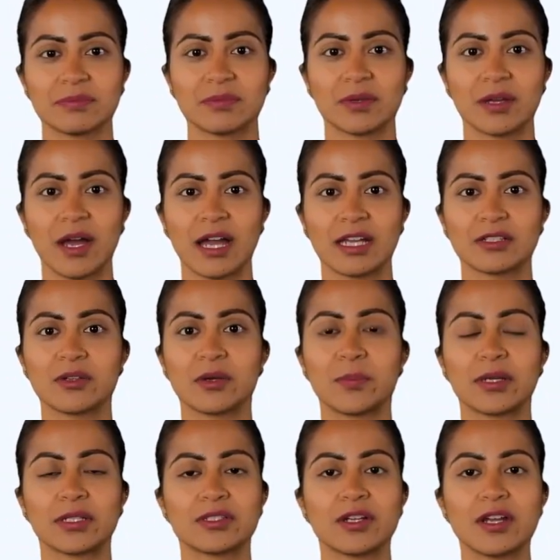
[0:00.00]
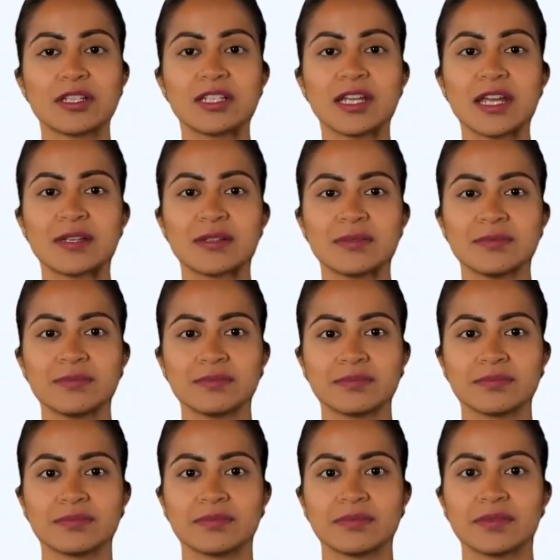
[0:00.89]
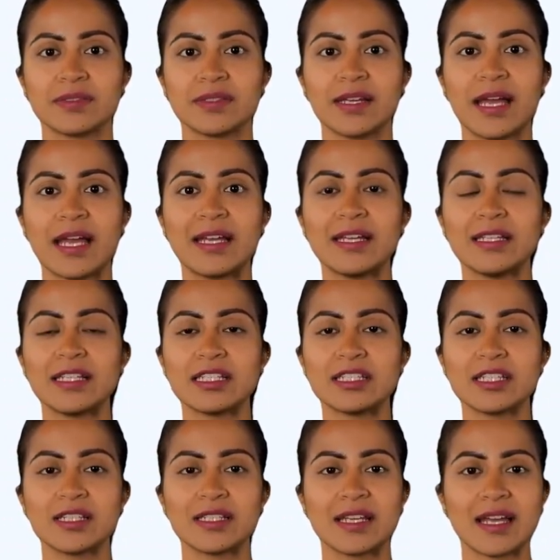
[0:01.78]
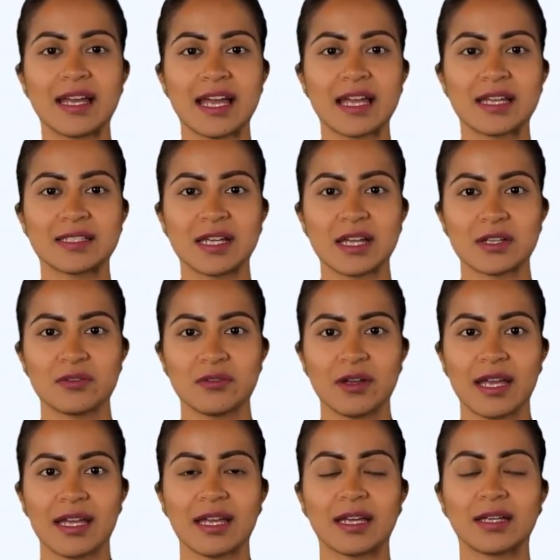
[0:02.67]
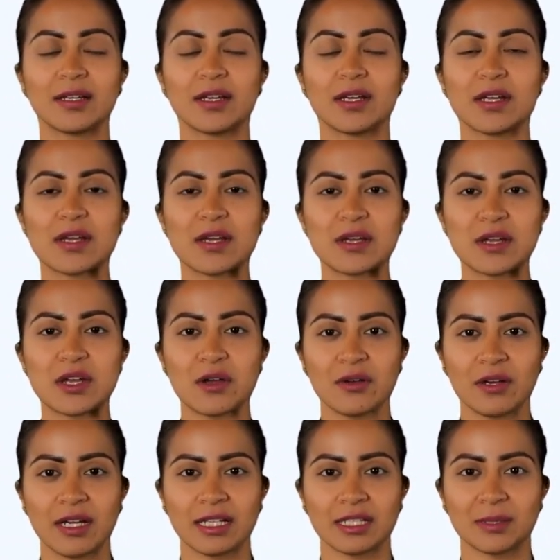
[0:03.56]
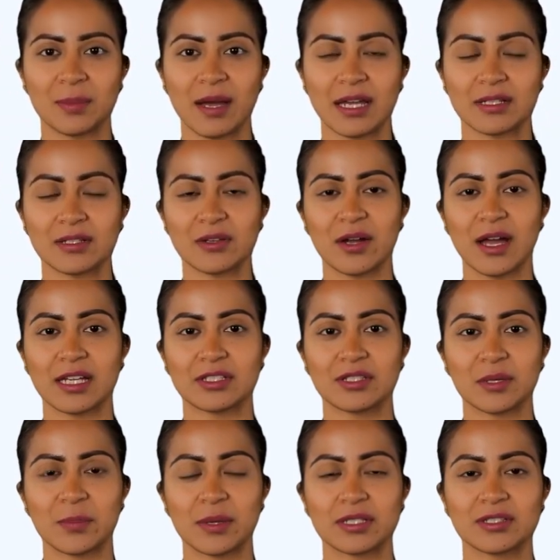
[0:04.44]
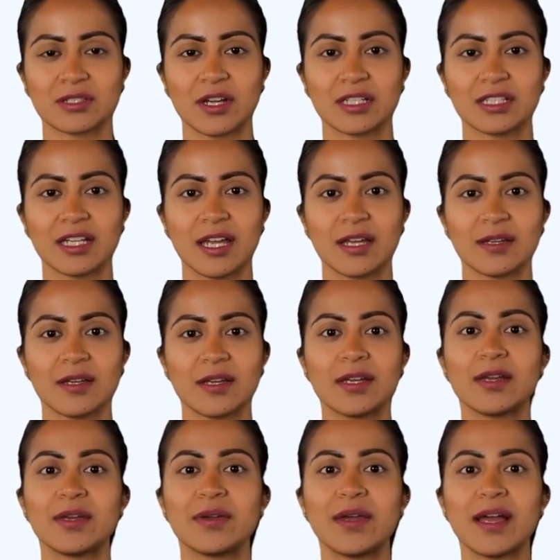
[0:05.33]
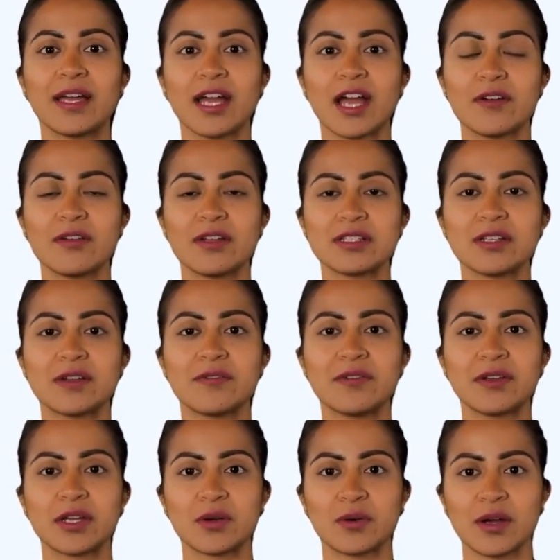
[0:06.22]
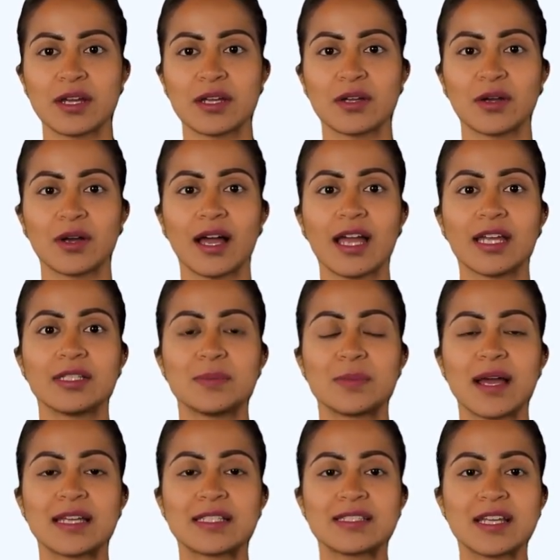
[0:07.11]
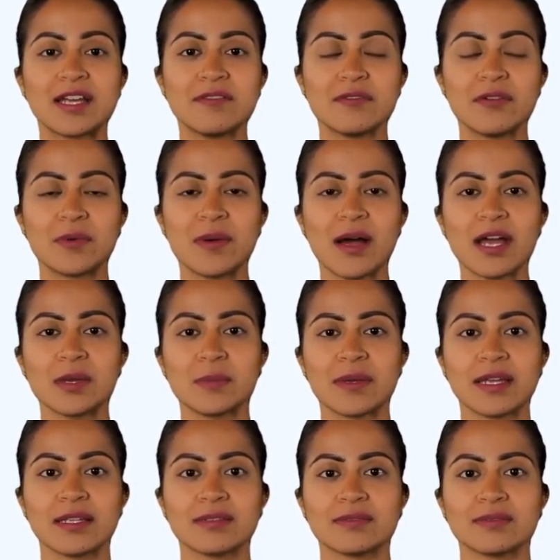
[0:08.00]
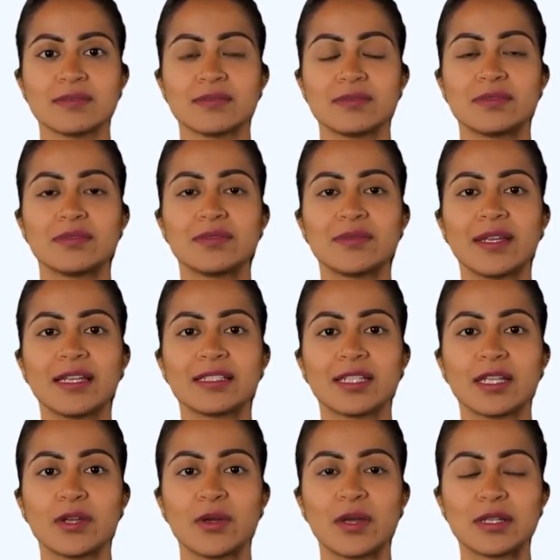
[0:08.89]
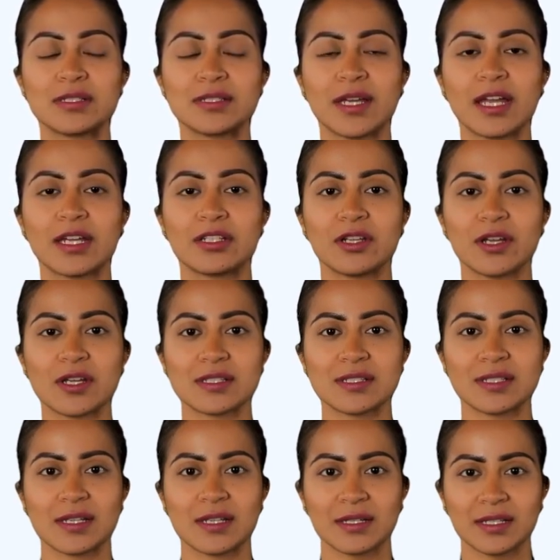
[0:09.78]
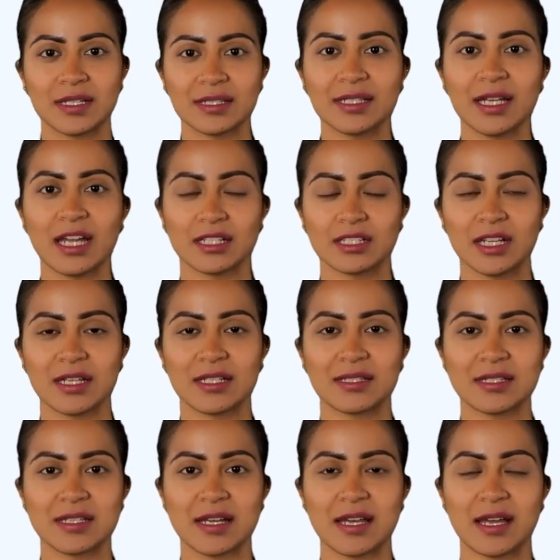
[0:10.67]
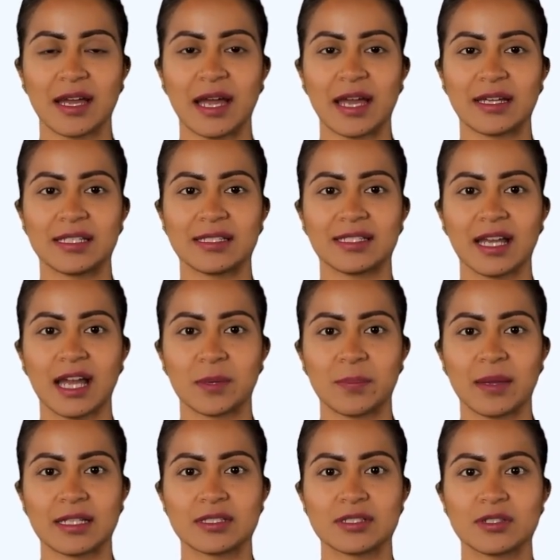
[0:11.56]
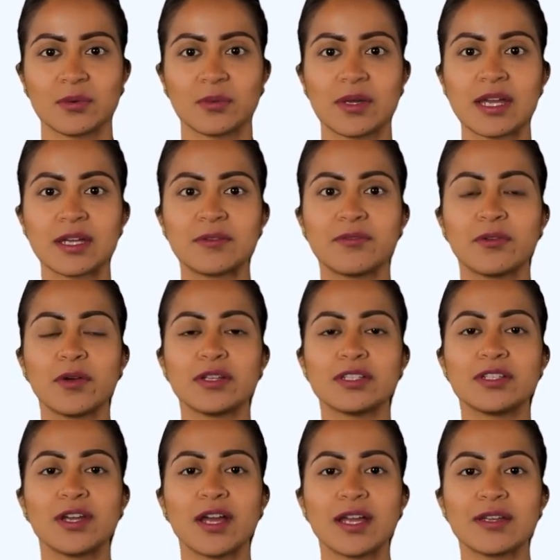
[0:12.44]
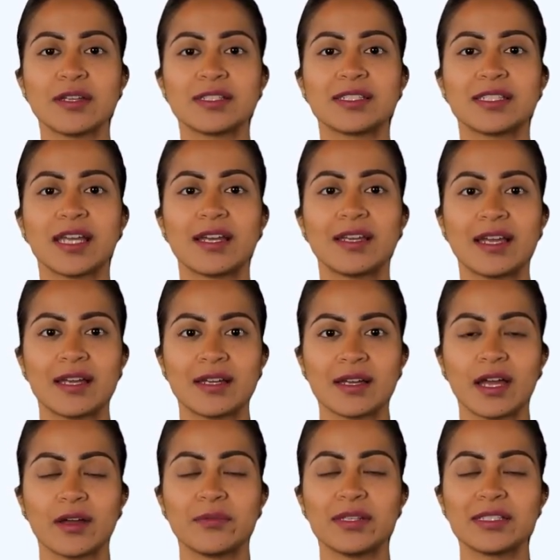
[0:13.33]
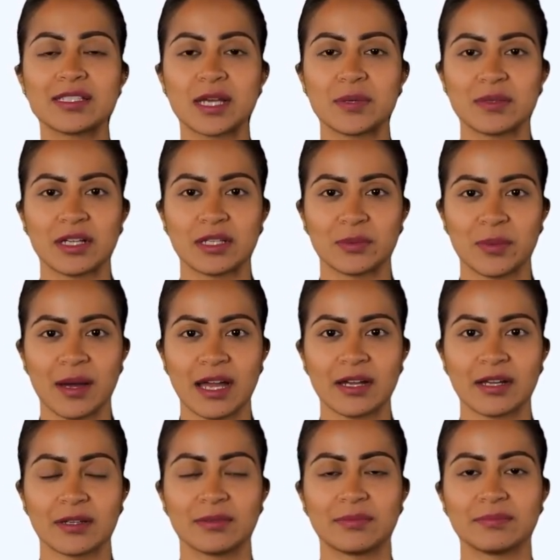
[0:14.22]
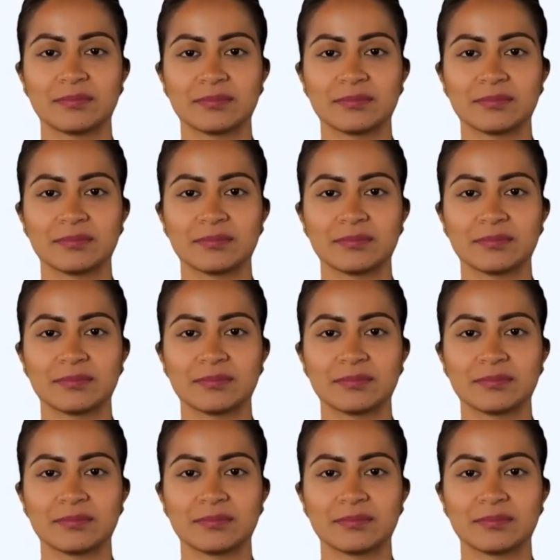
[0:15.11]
Classroom instruction. In addition to hands-on training, you can expect classroom instruction that covers the theoretical aspects of phlebotomy. This includes lectures, discussions, and assignments to reinforce your understanding of the subject matter.